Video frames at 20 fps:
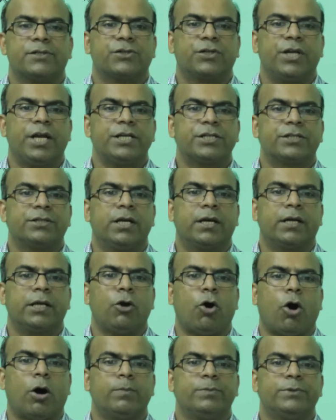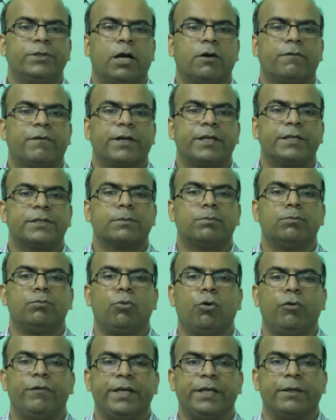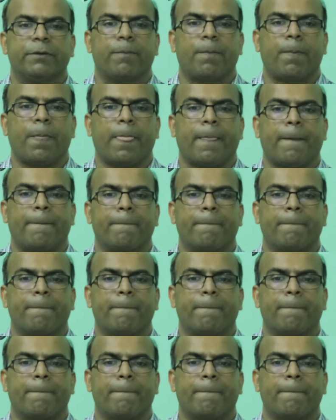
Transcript: stationary observer is moving.